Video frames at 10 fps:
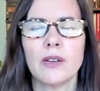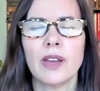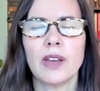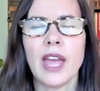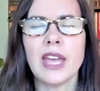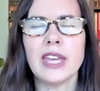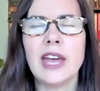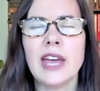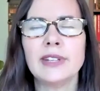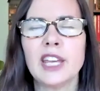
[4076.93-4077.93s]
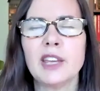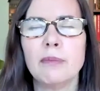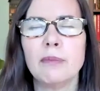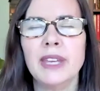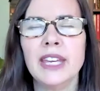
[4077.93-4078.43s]
Okay, now take a
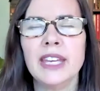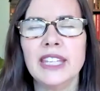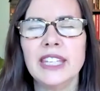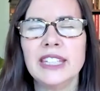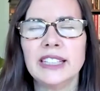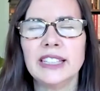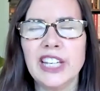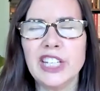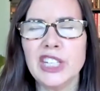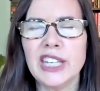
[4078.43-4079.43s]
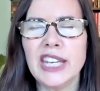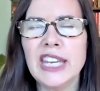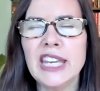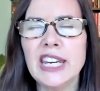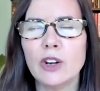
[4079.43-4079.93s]
big inhalation in